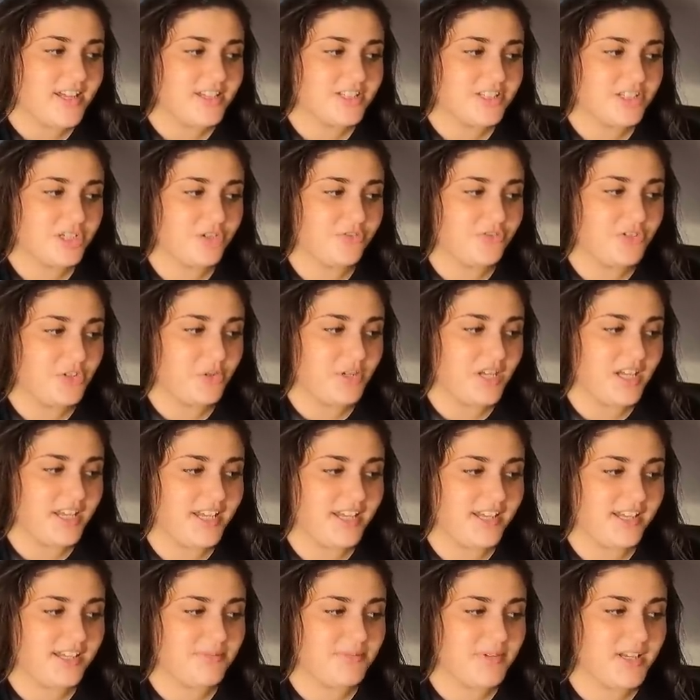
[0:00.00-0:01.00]
So if you
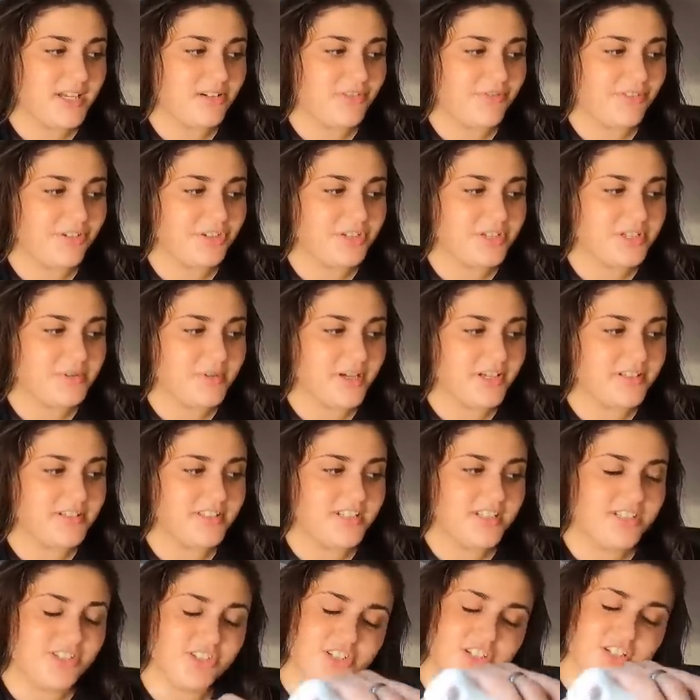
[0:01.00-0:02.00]
can, make a really small
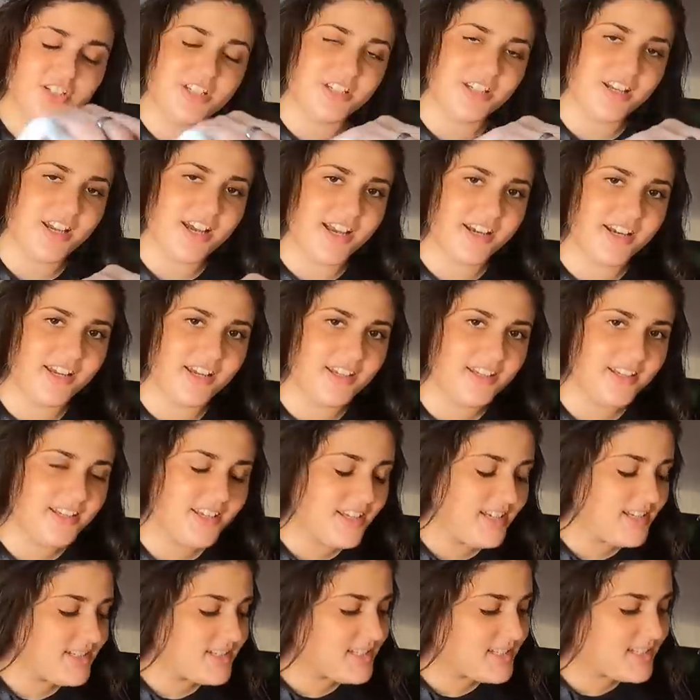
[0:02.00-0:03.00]
incision and kind of
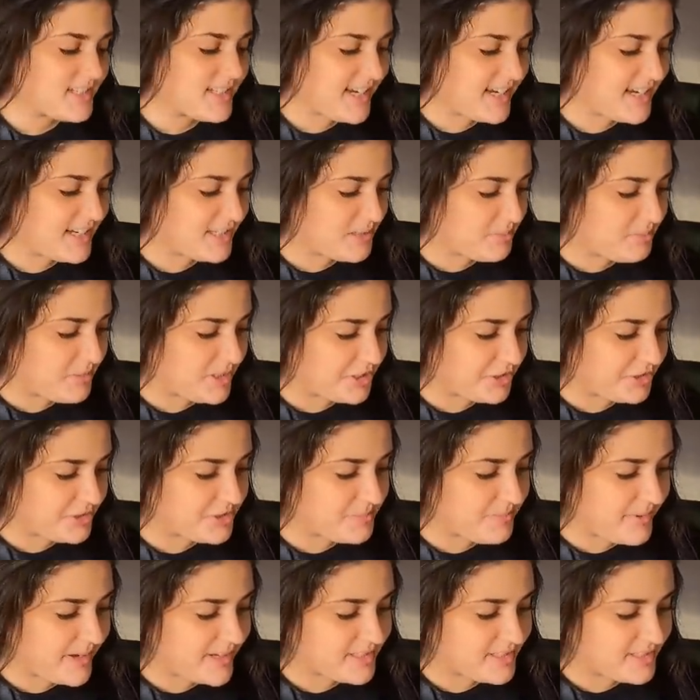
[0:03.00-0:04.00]
stay in the middle
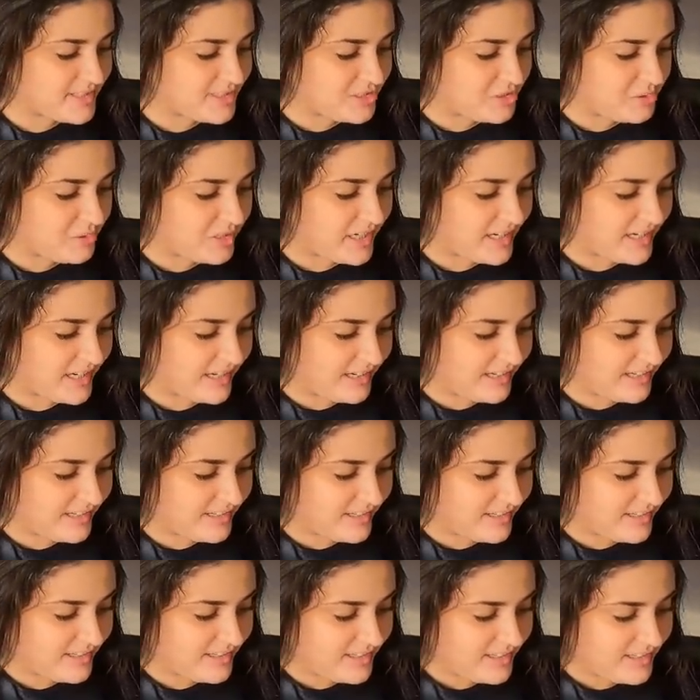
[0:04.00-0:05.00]
as best as you
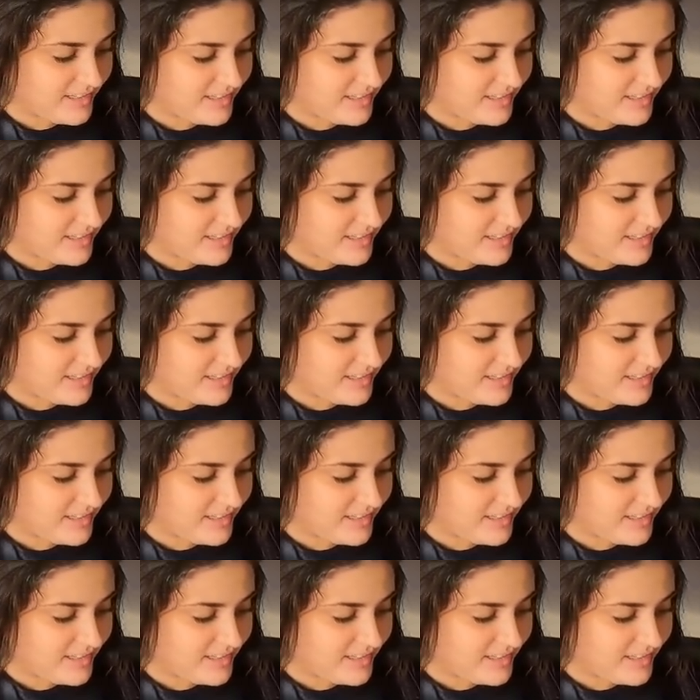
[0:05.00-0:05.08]
can.